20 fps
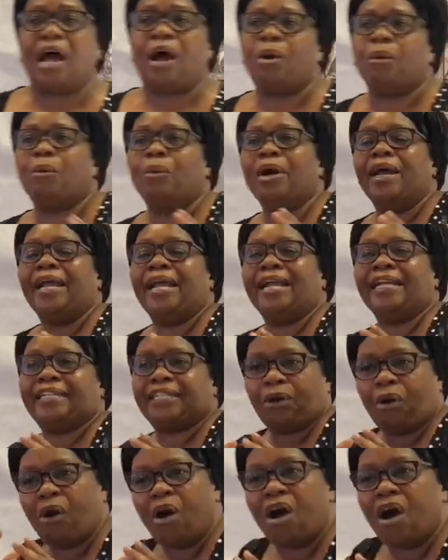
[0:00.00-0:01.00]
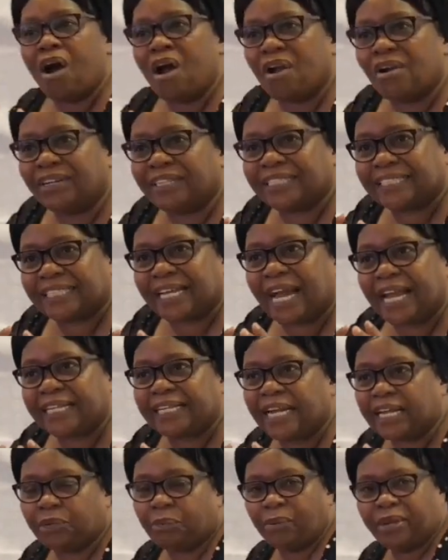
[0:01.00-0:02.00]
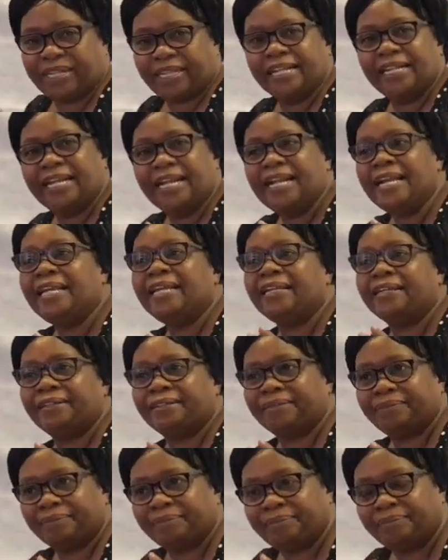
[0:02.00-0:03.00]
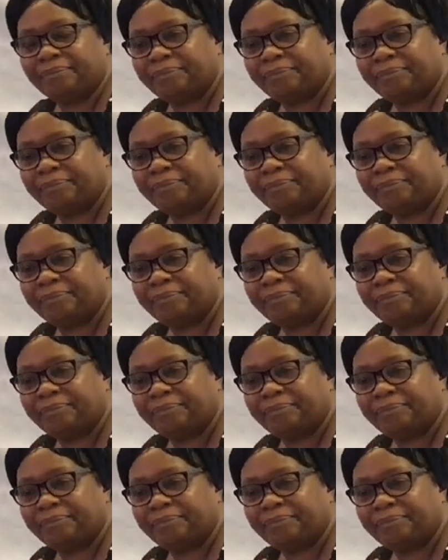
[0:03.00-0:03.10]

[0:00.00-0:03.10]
Now, it all started with kneeling.